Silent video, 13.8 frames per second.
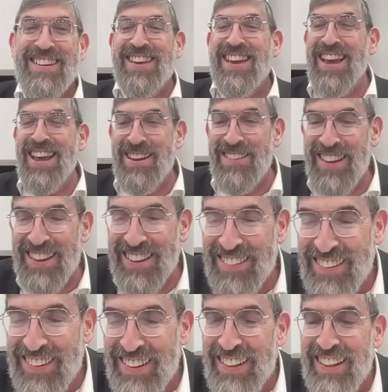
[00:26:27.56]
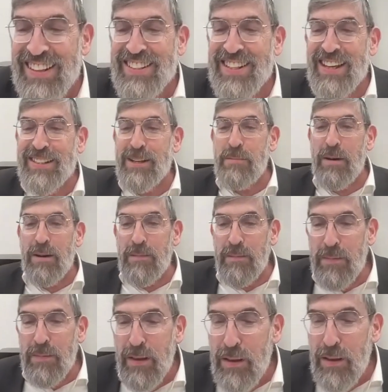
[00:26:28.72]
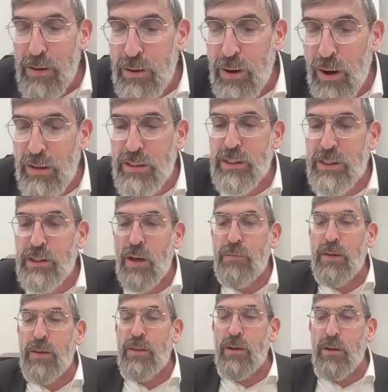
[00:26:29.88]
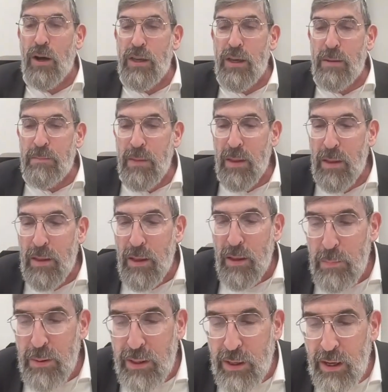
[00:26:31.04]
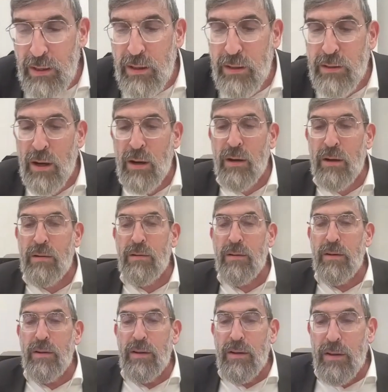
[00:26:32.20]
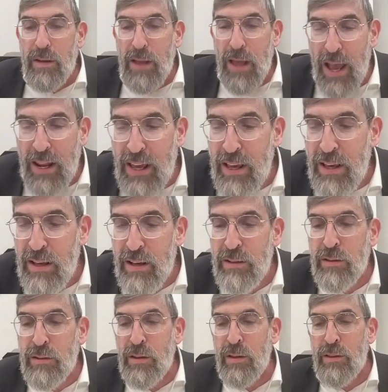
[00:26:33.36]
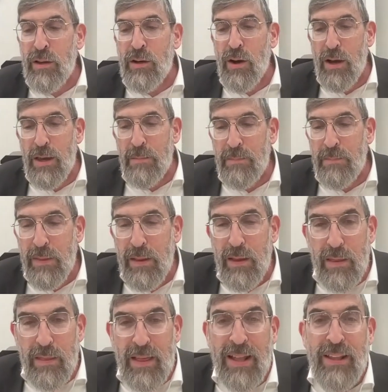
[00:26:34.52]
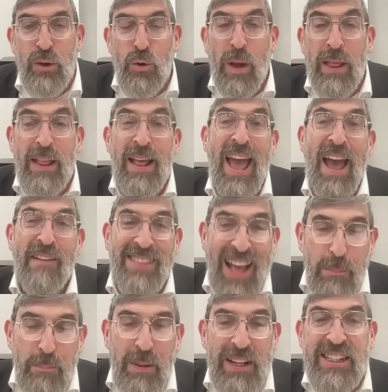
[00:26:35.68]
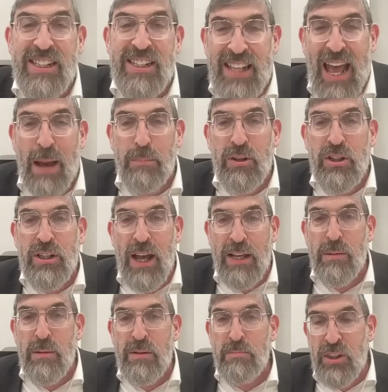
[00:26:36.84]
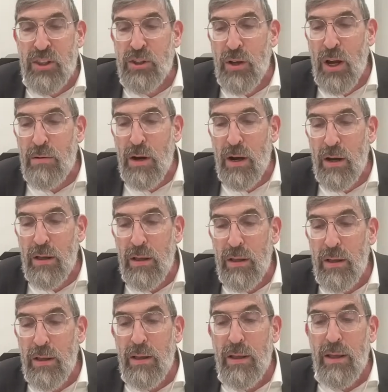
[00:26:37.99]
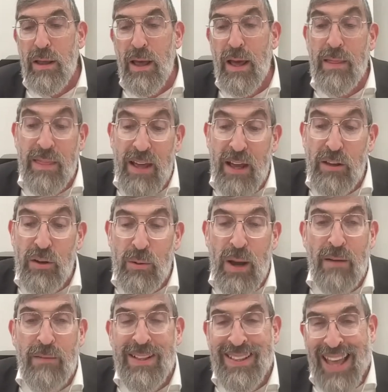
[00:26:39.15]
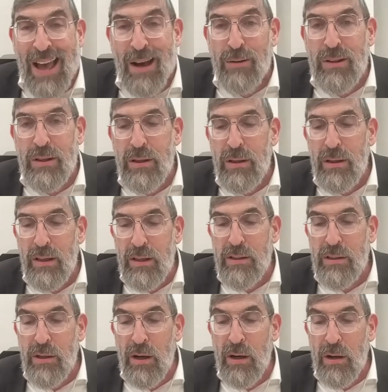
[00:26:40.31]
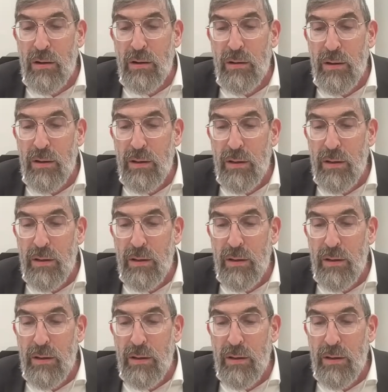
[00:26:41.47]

Okay, anyway. Says the Gemara. Kol sapik negoyim betchila tahar. Any negoyim that you have not been established as a mitzoyra, and then you have a doubt, is tahar.